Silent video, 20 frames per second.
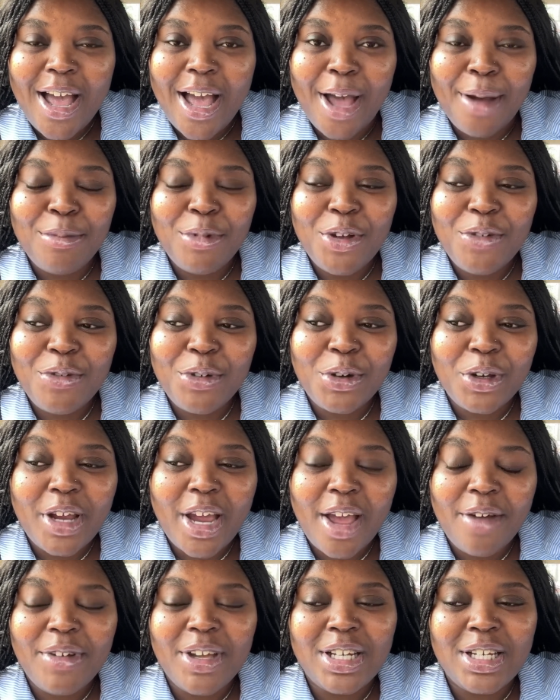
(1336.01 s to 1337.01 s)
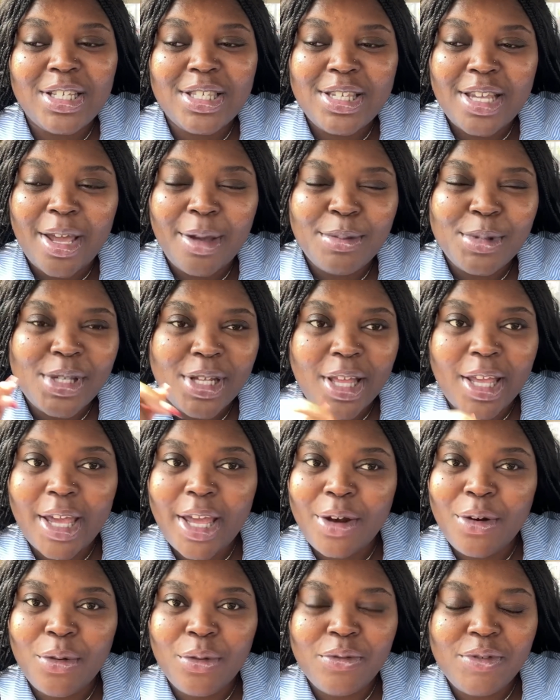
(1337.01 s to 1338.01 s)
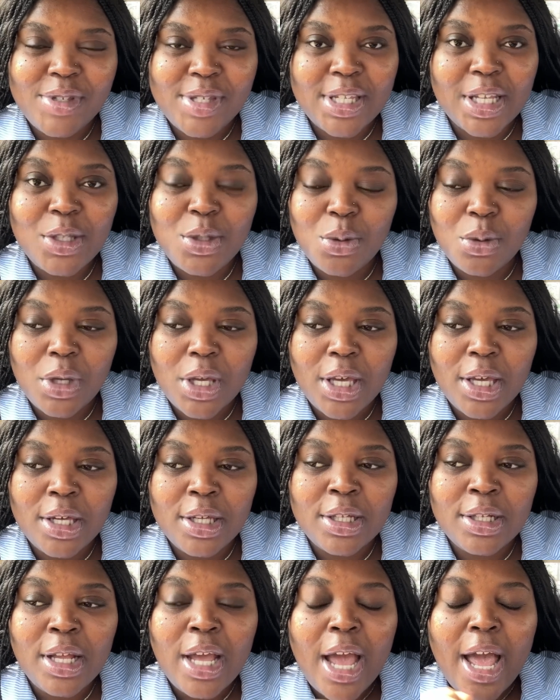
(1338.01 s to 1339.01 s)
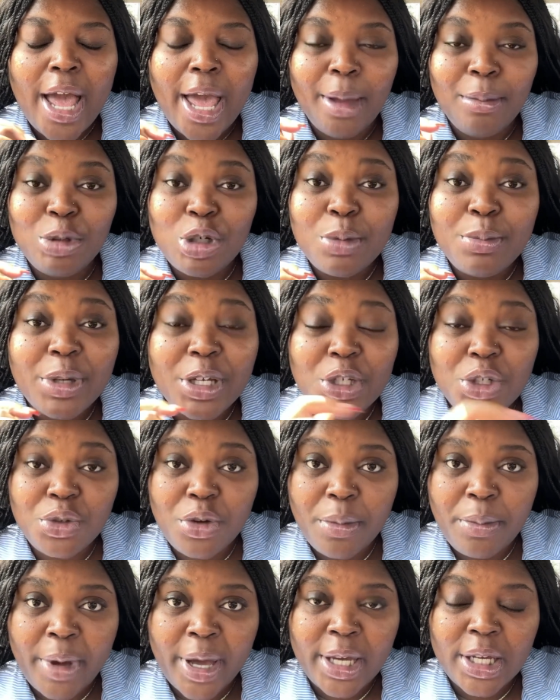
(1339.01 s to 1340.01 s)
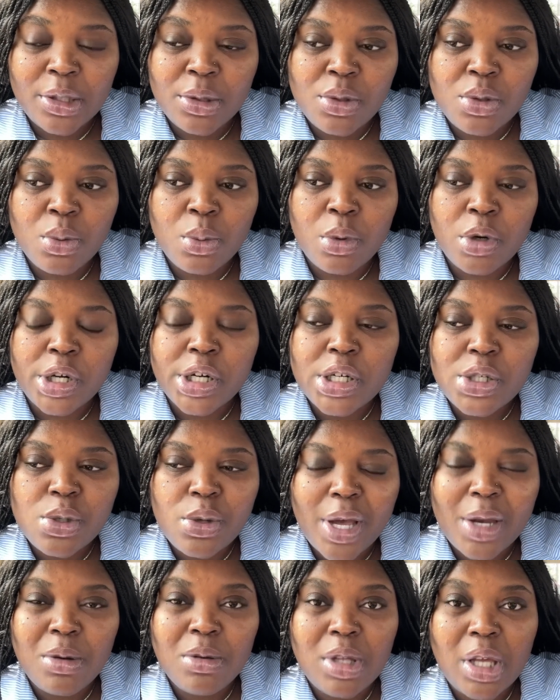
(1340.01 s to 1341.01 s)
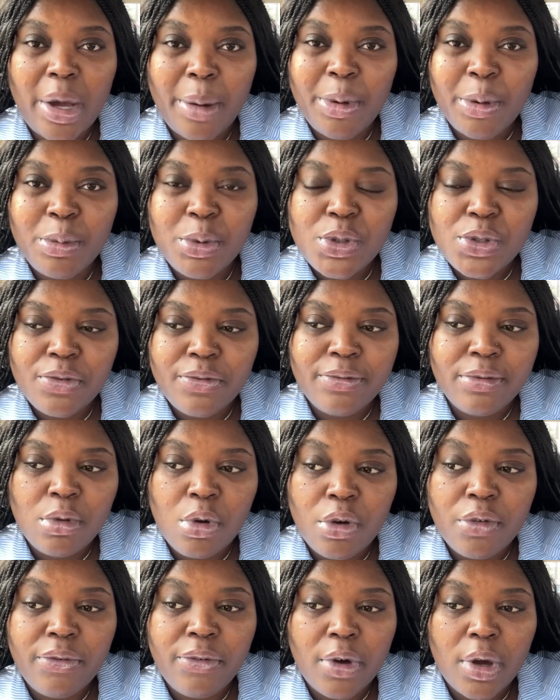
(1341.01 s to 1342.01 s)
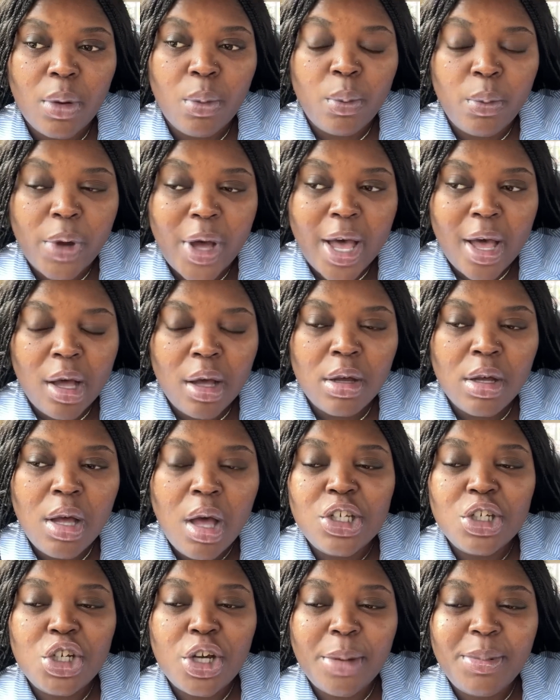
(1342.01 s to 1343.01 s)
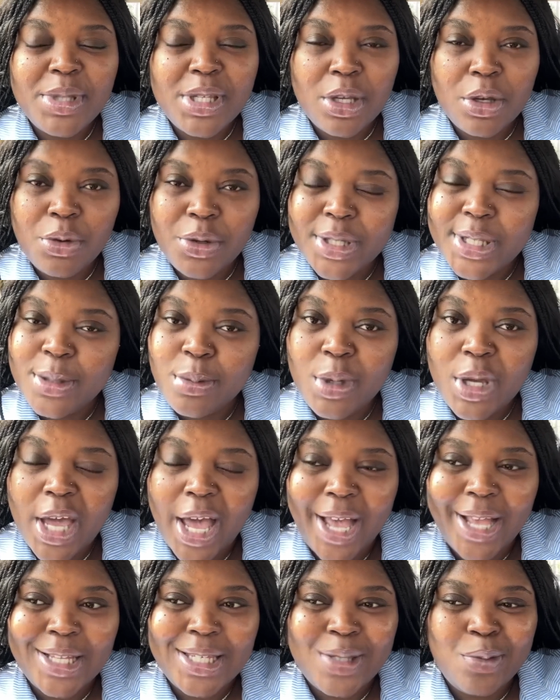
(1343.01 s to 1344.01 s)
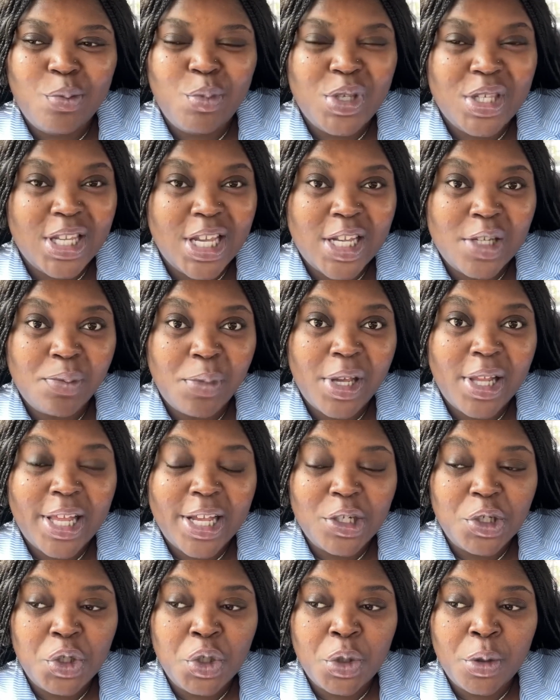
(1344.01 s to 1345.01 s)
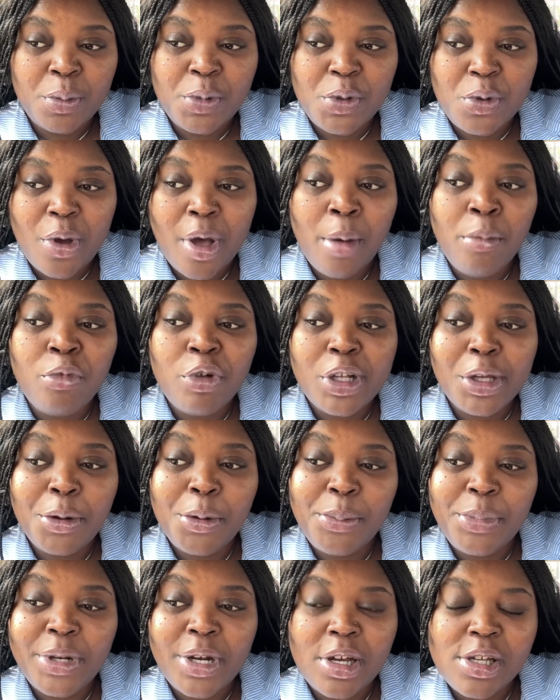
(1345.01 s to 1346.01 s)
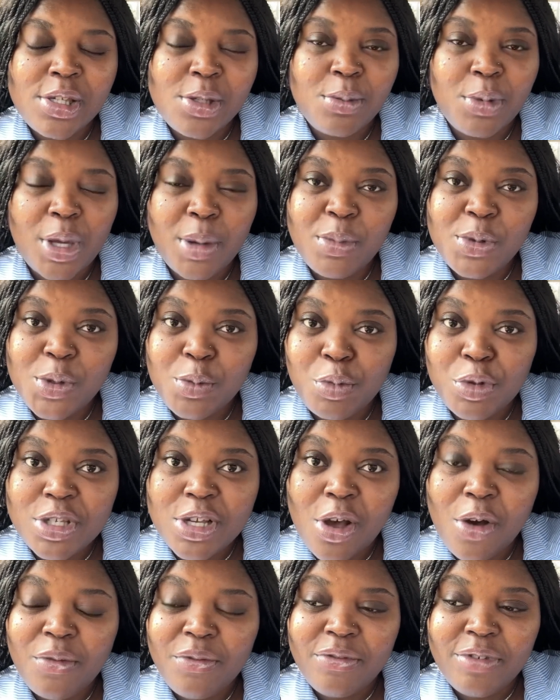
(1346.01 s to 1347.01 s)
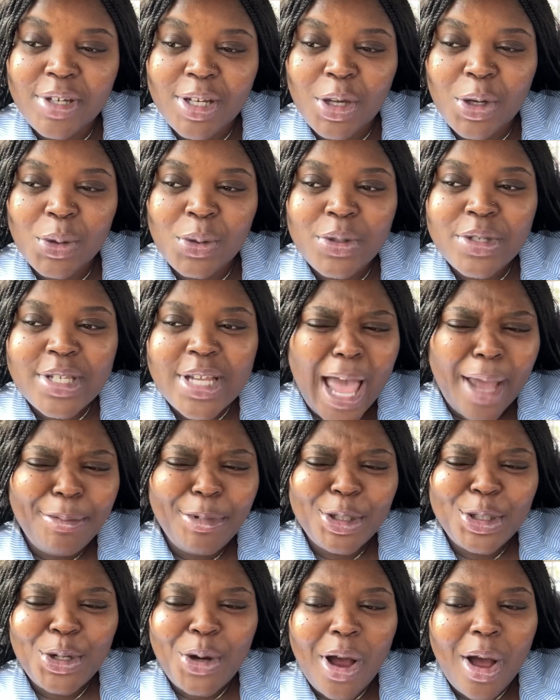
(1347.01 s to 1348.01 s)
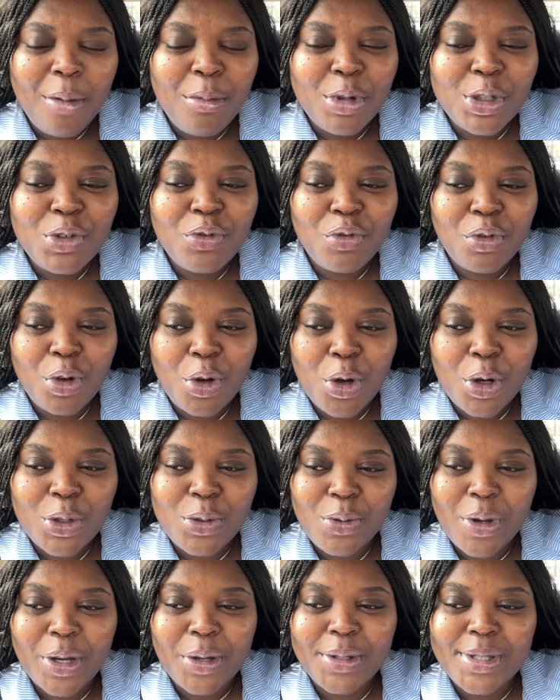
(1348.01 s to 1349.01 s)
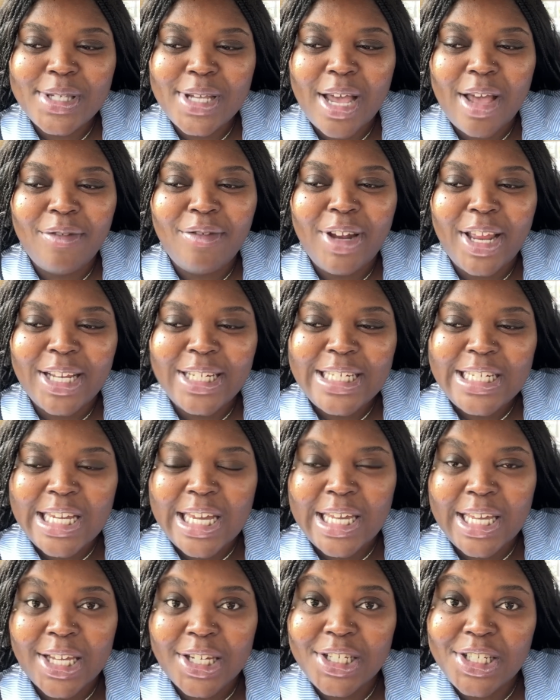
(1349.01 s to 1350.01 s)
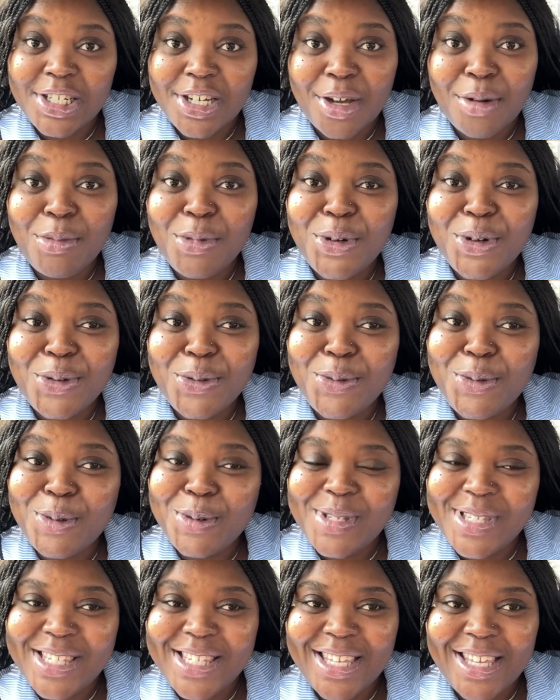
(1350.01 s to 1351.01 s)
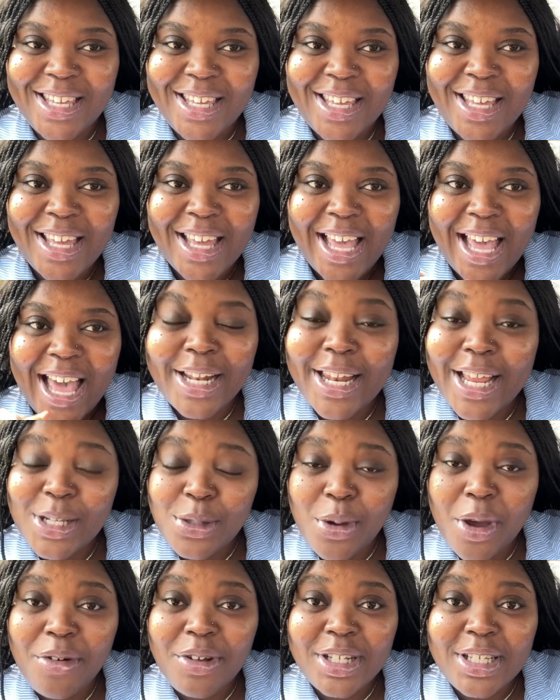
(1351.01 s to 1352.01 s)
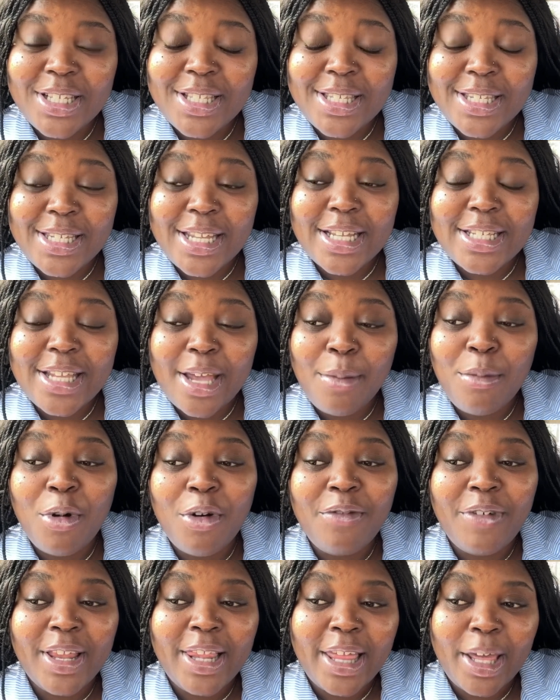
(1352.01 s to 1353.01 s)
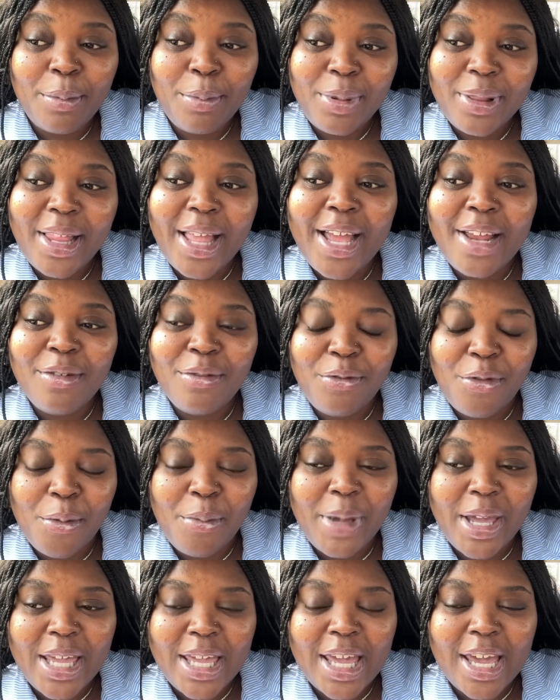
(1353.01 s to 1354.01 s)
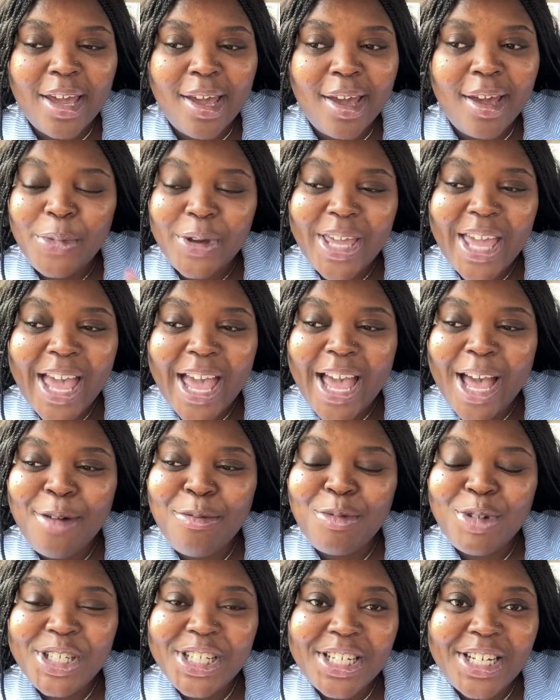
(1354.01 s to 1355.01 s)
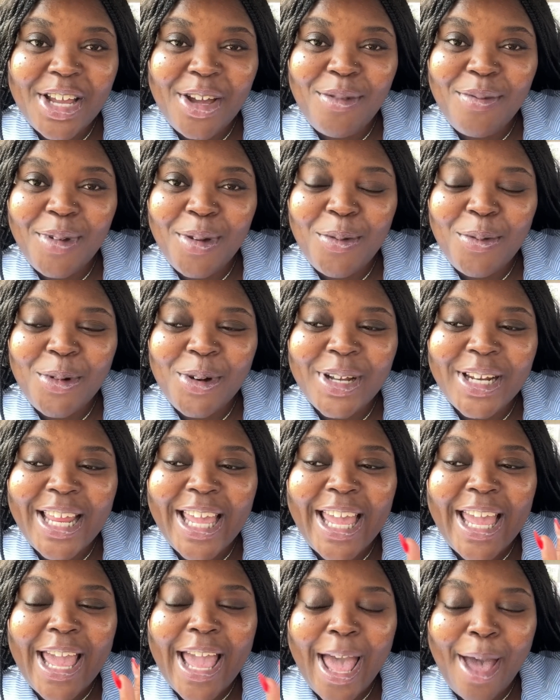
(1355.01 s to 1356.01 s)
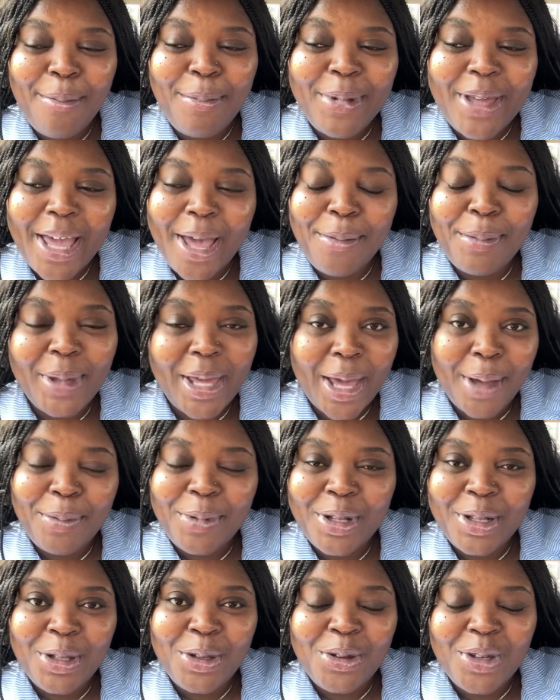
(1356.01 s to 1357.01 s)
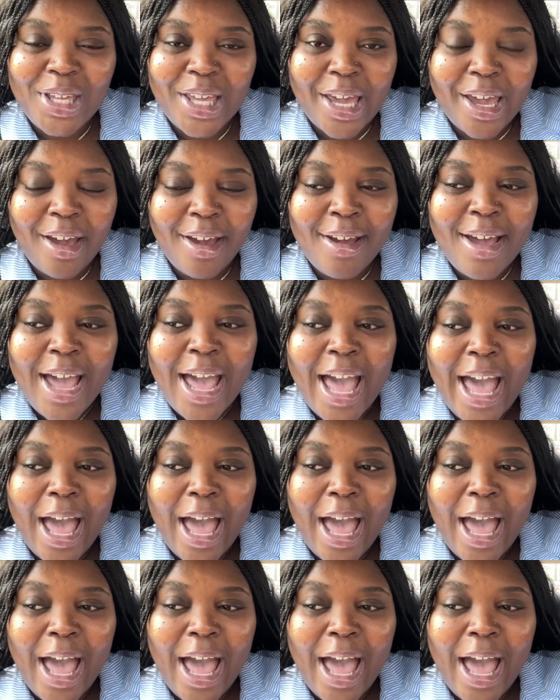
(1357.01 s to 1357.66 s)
I'm not even gonna have any time to like kind of settle in. I'm jumping straight back into work, so I don't think I'll be able to vlog for a while. The job isn't going to be as busy as my last job, so I'm really hoping I'll still be able to put out videos. I'm not sure how much vlogs we're going to have next year yet, but we'll see. And that's why I really need to take time off and like plan for my year. But yeah, I'm wishing everyone a happy, happy, happy new year.